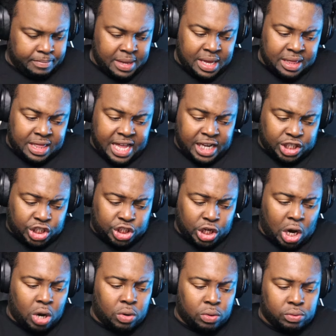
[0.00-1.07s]
This
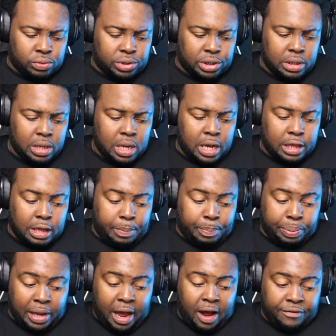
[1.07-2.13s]
shows the
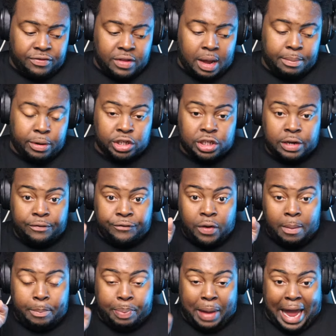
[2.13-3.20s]
playoff numbers from
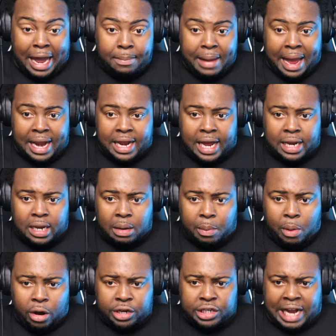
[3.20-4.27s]
Peyton Manning and
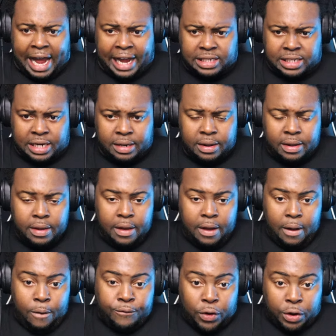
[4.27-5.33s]
Lamar Jackson
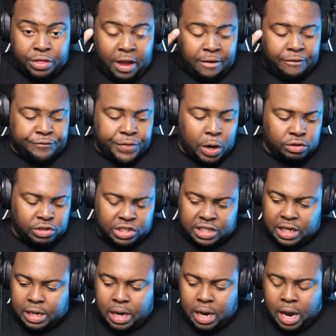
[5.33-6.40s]
for their first
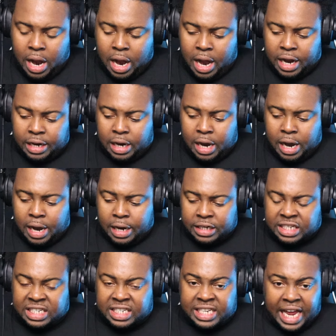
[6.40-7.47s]

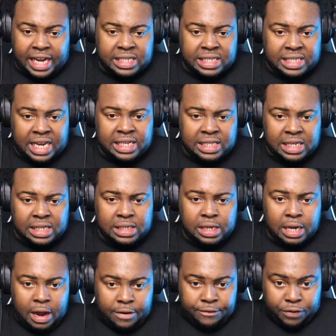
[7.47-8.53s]
six seasons
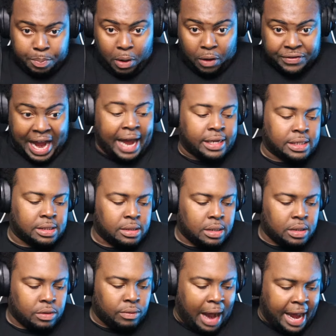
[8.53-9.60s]
for both guys,
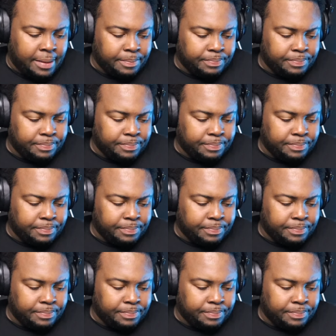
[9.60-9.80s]
right?